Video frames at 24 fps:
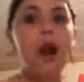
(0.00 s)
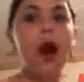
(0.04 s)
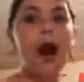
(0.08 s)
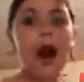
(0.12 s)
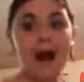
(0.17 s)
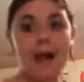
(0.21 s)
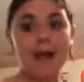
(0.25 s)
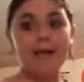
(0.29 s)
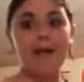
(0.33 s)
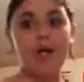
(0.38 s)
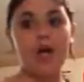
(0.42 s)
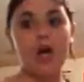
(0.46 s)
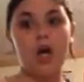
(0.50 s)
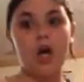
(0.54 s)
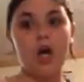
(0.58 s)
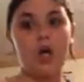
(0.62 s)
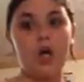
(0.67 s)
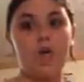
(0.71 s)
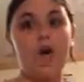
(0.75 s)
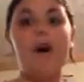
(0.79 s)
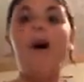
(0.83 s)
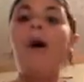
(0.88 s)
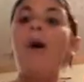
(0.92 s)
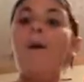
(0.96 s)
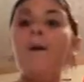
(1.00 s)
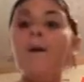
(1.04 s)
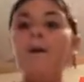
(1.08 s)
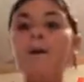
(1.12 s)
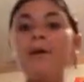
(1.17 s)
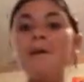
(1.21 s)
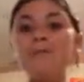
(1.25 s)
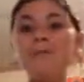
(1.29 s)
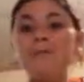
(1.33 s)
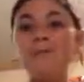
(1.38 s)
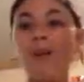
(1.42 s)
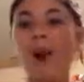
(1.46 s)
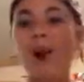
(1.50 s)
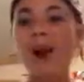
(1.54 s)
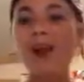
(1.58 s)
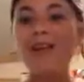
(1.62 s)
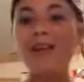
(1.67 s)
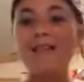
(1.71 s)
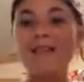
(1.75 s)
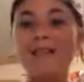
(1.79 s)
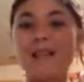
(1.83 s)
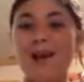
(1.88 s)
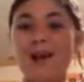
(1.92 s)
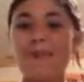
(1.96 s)
I know. But fall
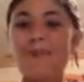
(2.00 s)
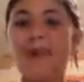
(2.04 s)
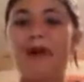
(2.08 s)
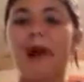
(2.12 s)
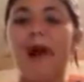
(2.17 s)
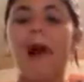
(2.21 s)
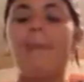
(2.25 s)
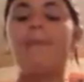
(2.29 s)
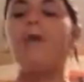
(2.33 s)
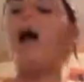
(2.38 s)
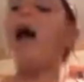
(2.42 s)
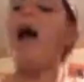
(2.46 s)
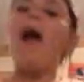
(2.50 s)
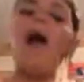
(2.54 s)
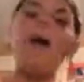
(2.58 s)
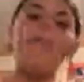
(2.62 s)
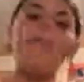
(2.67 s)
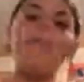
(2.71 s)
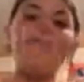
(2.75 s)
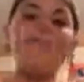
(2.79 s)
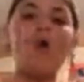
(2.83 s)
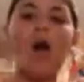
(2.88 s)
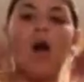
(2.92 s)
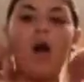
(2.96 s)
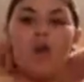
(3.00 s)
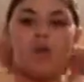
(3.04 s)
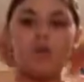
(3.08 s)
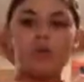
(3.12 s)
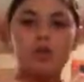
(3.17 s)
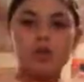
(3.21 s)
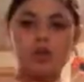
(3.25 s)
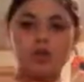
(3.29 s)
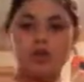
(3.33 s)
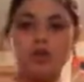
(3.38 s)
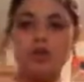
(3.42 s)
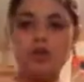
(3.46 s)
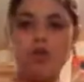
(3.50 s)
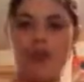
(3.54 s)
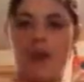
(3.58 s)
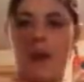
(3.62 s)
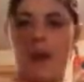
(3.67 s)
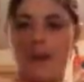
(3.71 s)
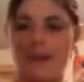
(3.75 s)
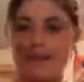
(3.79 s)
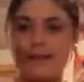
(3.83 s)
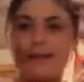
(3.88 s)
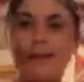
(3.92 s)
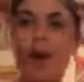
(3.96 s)
is coming up, and fall is
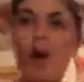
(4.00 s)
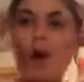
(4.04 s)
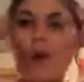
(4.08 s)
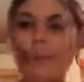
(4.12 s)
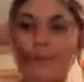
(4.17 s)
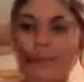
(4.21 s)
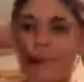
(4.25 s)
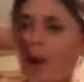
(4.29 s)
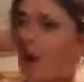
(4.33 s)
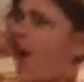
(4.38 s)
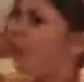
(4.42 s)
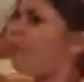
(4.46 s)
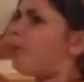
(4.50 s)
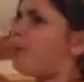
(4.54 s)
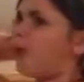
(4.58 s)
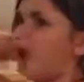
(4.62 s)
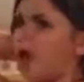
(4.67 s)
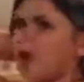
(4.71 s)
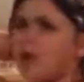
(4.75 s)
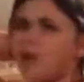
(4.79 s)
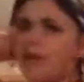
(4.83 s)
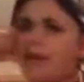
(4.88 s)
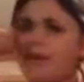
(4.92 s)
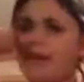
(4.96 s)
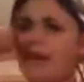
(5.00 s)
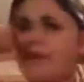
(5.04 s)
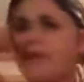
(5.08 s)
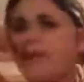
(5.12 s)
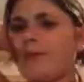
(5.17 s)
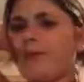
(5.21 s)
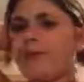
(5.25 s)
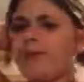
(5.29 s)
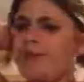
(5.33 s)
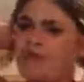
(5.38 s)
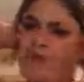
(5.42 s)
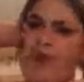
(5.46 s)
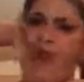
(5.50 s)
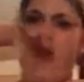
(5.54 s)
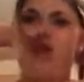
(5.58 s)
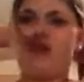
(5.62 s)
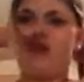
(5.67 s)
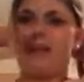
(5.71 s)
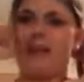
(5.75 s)
great. But we're not doing anything with fall